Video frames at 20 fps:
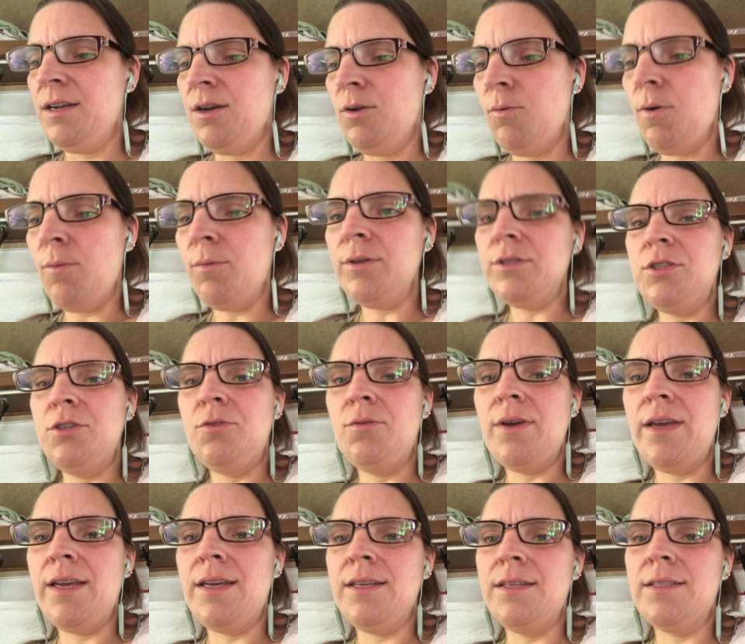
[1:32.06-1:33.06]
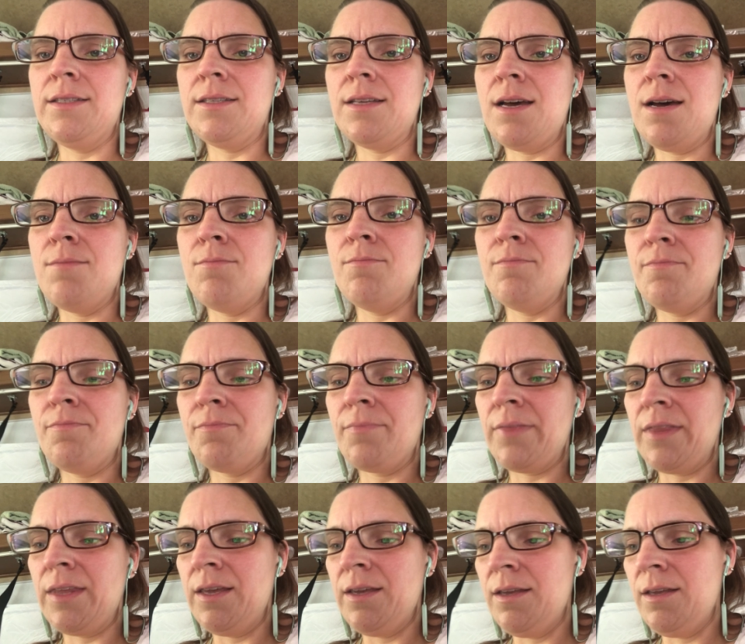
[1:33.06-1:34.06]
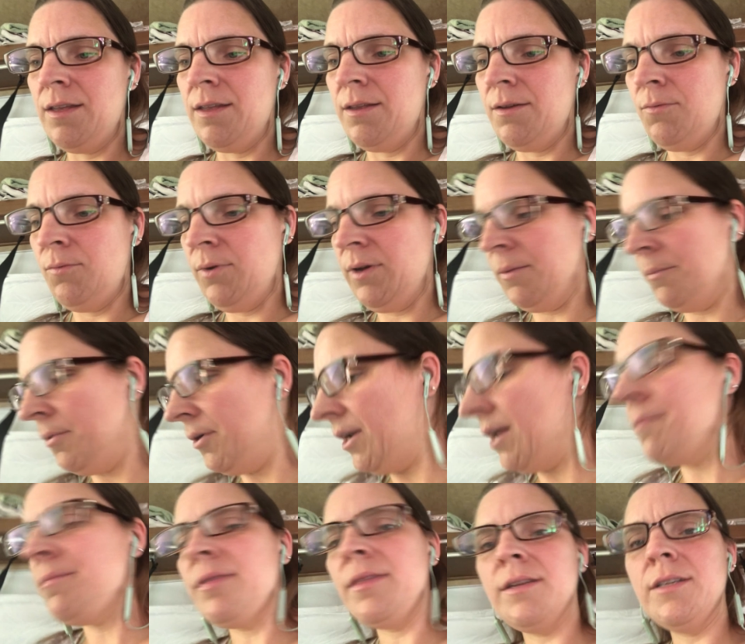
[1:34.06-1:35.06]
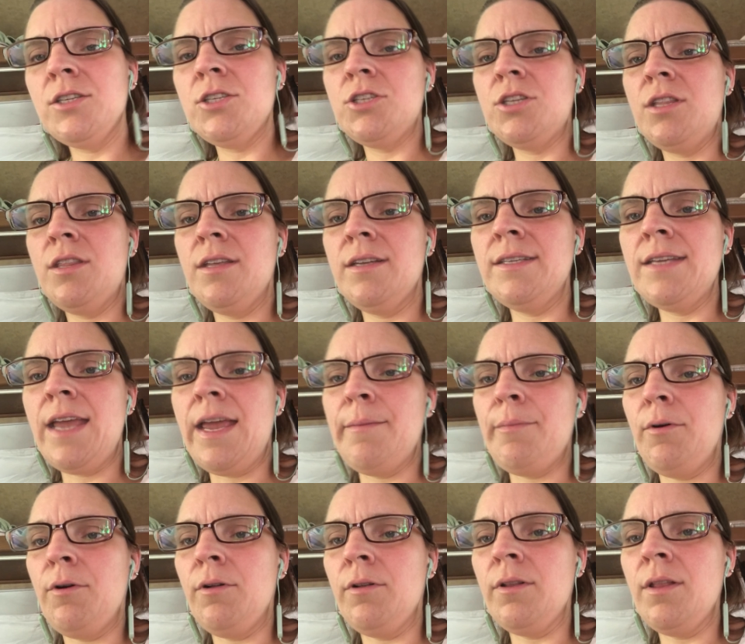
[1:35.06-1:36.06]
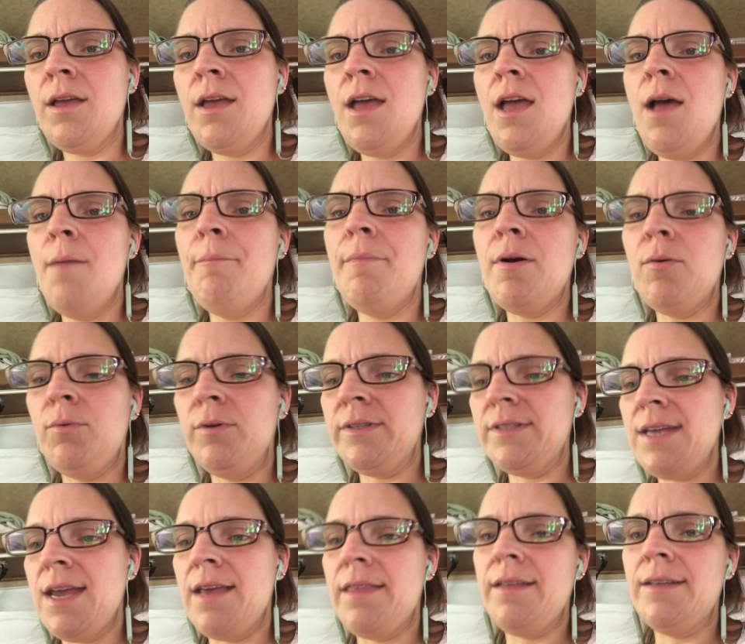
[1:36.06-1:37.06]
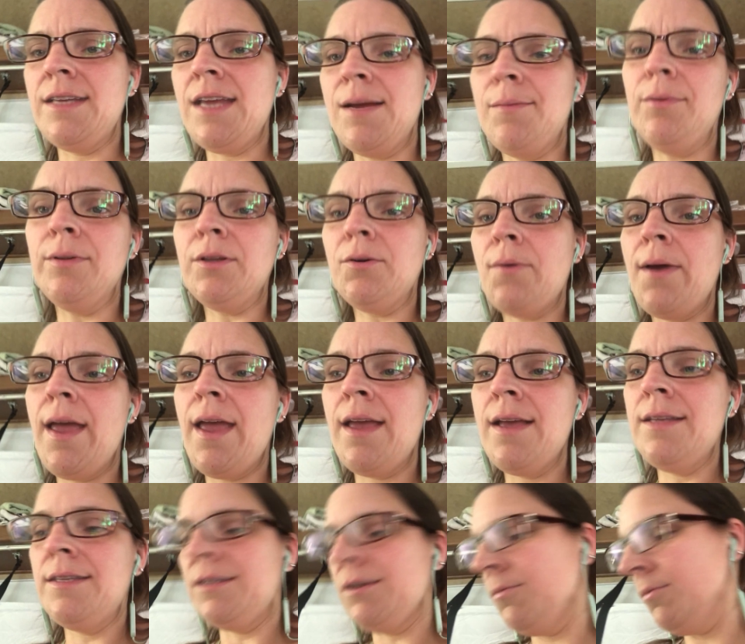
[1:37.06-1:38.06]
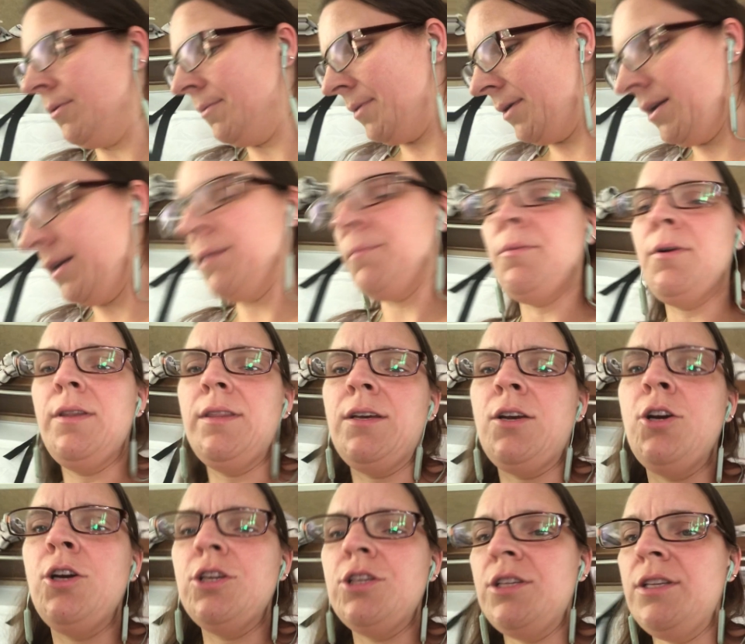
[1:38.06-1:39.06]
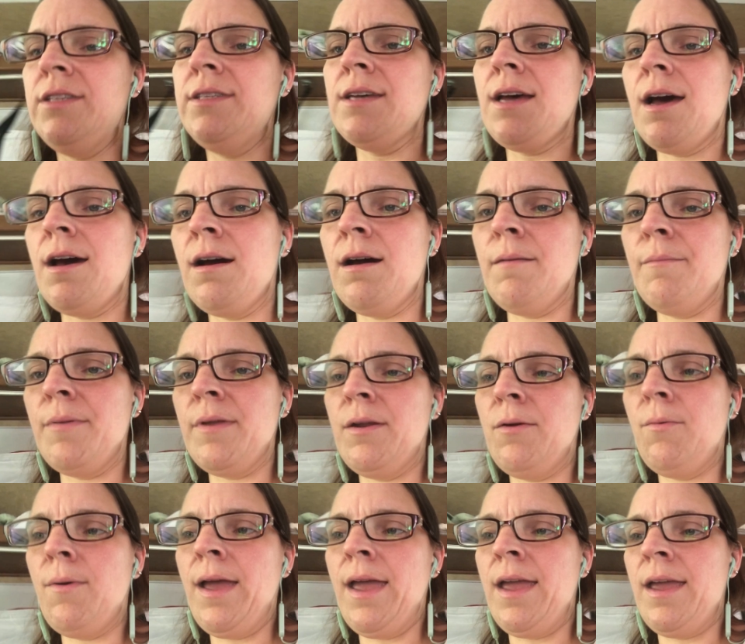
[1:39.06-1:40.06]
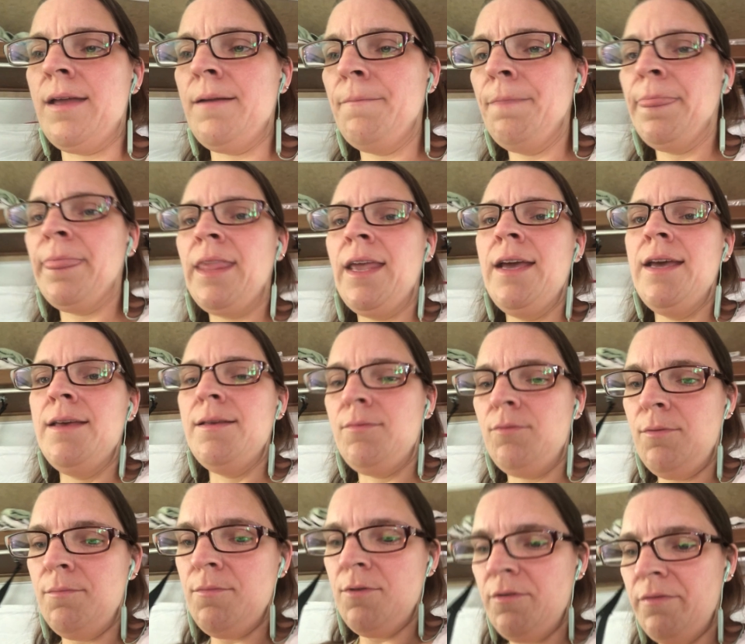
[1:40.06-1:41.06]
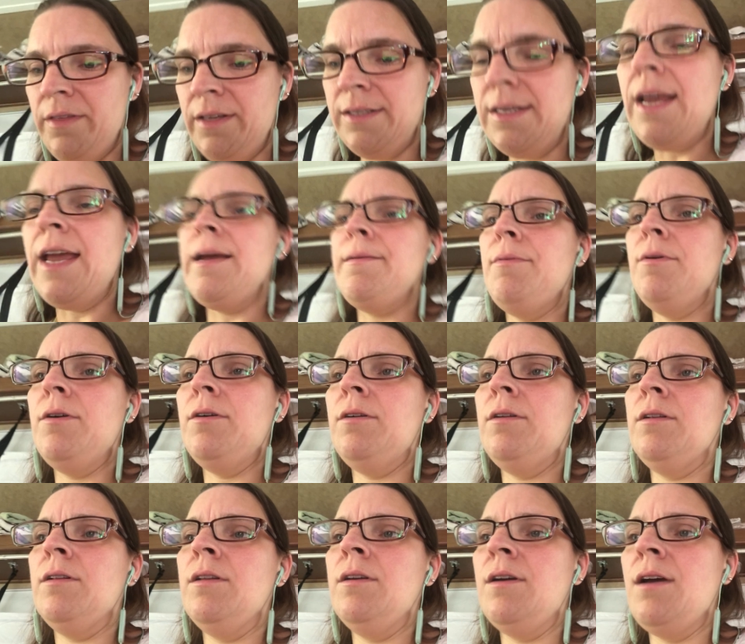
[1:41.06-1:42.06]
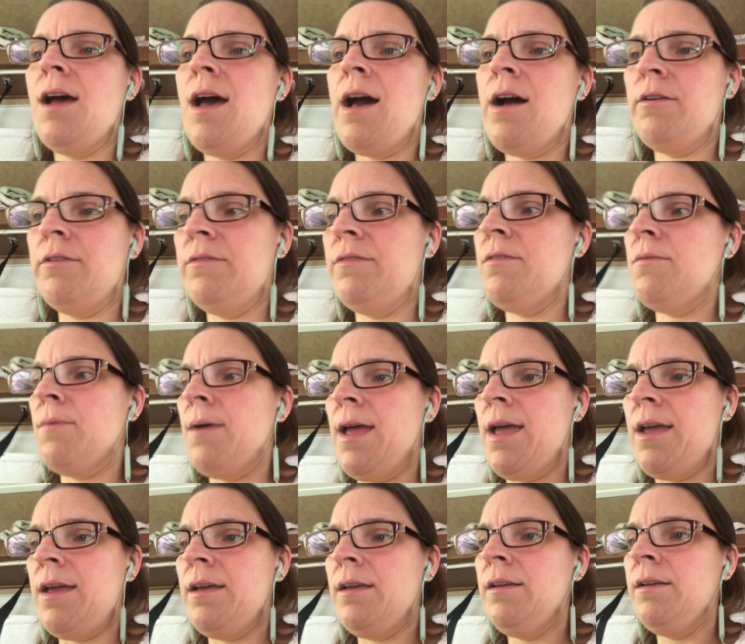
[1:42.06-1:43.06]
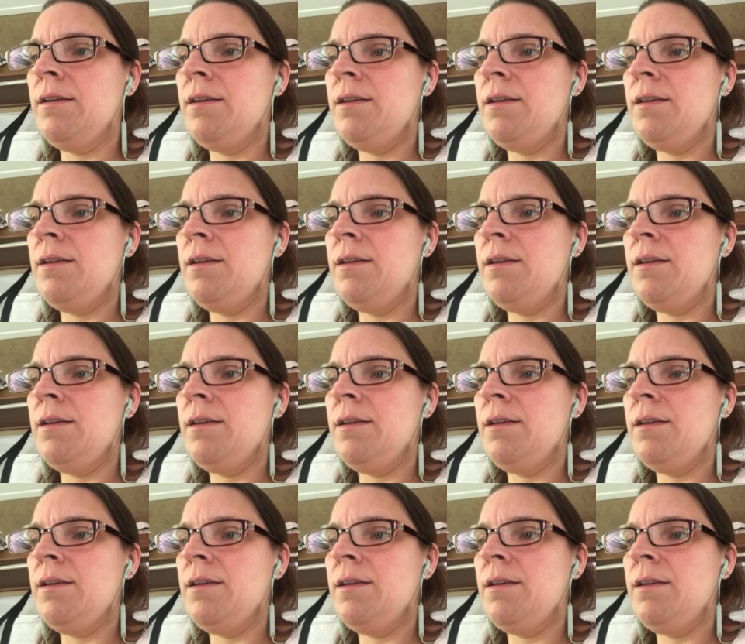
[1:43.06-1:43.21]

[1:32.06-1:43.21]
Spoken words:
what we'll do is we'll put up the table, but we'll take the table away. So we're going to put the cushions up and away. We'll move the table out of the way,